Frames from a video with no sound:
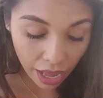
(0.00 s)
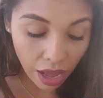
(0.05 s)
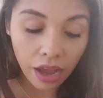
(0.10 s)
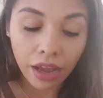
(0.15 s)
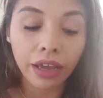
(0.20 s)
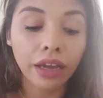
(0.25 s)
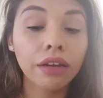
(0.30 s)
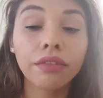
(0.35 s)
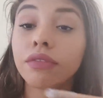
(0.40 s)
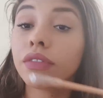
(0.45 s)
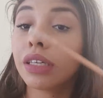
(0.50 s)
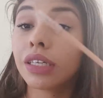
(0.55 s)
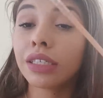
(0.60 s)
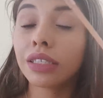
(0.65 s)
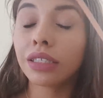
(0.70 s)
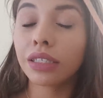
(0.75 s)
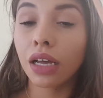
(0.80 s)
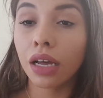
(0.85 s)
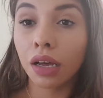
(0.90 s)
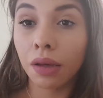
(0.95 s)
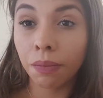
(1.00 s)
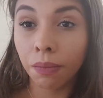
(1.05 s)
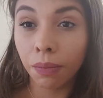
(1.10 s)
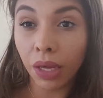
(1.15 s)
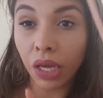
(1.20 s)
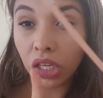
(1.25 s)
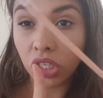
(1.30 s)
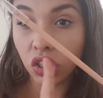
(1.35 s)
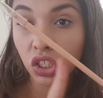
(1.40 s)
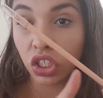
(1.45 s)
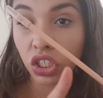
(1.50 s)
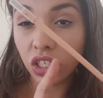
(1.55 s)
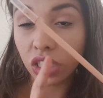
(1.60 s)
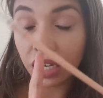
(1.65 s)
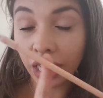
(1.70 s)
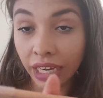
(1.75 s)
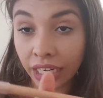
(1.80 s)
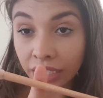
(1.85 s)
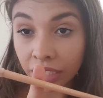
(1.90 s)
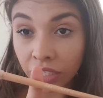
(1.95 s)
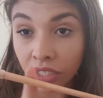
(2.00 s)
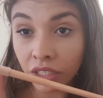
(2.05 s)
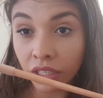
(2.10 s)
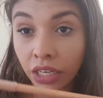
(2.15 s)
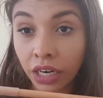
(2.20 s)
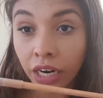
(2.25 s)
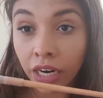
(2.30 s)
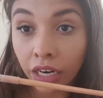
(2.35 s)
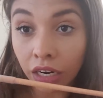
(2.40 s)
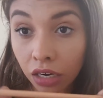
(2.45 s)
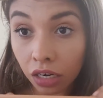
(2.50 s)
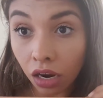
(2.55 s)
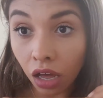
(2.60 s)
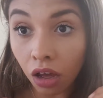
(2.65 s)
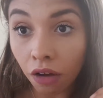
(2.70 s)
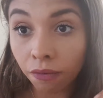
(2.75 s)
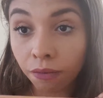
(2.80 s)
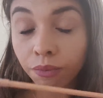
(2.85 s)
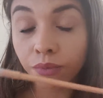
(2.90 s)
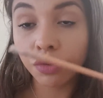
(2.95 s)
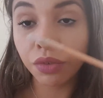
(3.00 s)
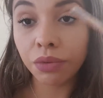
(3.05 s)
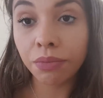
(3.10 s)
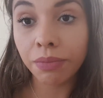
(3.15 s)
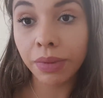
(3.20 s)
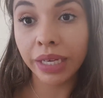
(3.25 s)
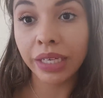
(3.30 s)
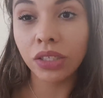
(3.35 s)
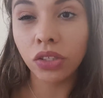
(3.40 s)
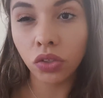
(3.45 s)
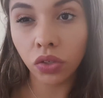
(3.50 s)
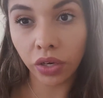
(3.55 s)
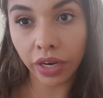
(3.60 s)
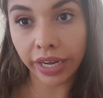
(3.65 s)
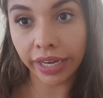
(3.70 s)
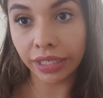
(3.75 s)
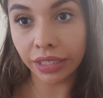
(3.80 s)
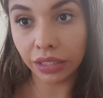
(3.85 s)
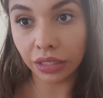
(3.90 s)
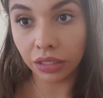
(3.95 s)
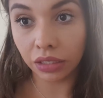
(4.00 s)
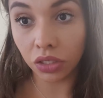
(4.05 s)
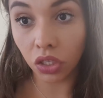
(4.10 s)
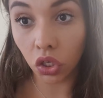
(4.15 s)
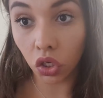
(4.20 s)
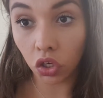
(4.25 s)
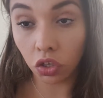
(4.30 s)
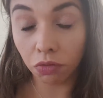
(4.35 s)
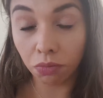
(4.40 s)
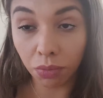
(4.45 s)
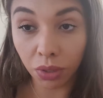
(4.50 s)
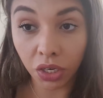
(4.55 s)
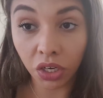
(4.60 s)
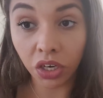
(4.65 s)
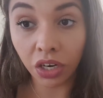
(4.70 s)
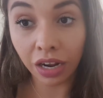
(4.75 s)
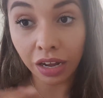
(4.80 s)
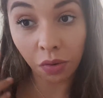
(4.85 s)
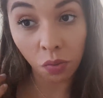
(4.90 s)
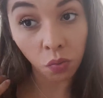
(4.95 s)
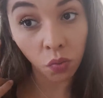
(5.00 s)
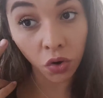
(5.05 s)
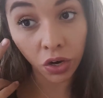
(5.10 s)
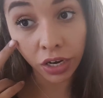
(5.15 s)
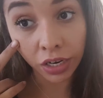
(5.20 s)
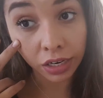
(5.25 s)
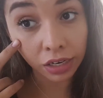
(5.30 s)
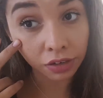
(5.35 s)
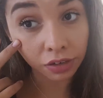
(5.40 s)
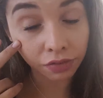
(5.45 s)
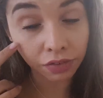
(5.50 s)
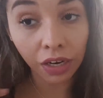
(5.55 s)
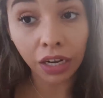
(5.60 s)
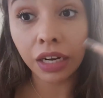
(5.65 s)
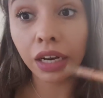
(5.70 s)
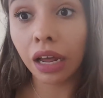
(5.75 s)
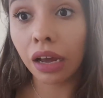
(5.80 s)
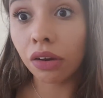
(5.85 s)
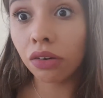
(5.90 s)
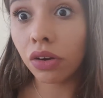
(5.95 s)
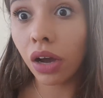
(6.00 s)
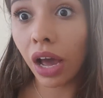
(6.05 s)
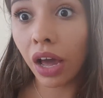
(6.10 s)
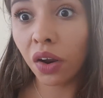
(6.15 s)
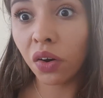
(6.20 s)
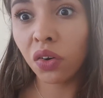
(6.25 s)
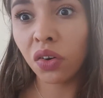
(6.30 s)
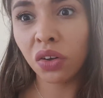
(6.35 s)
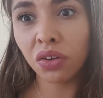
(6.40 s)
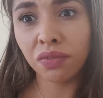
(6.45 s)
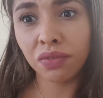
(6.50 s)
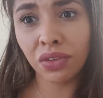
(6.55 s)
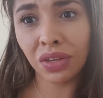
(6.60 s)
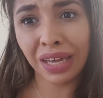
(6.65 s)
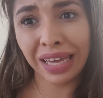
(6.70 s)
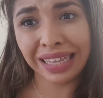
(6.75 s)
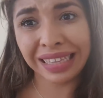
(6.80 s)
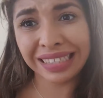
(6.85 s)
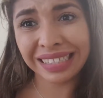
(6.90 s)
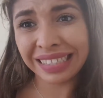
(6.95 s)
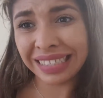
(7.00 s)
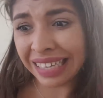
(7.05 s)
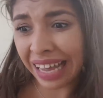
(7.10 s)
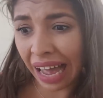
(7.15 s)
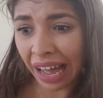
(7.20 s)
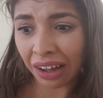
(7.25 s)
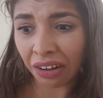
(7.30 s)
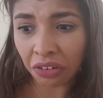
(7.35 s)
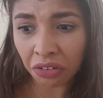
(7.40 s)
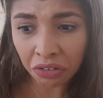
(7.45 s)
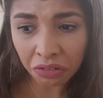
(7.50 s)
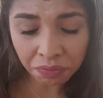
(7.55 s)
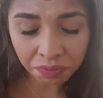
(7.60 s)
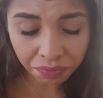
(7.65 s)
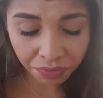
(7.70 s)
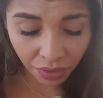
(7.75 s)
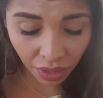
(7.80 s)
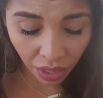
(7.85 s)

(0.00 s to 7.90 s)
I have this beige liner that I love. It makes your eyes look bigger. I'm wearing it right now. I don't know if you can tell.